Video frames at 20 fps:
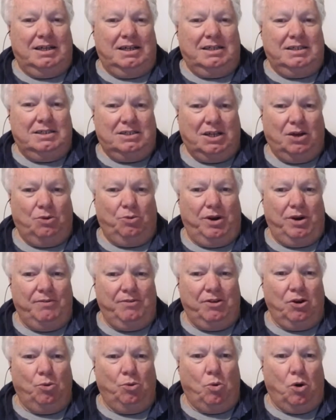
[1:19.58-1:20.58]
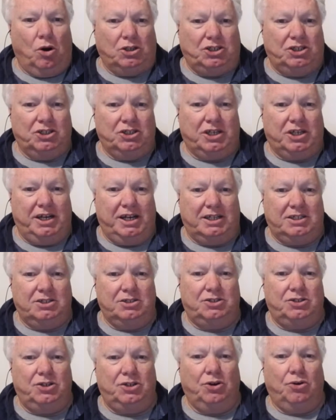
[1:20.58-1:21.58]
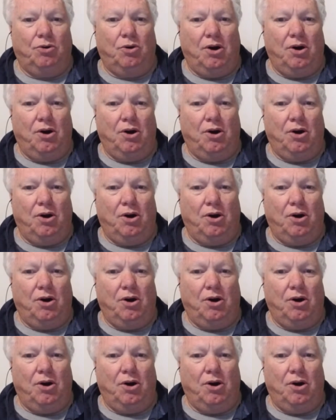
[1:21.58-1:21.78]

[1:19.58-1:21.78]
So whenever your watch is connected to your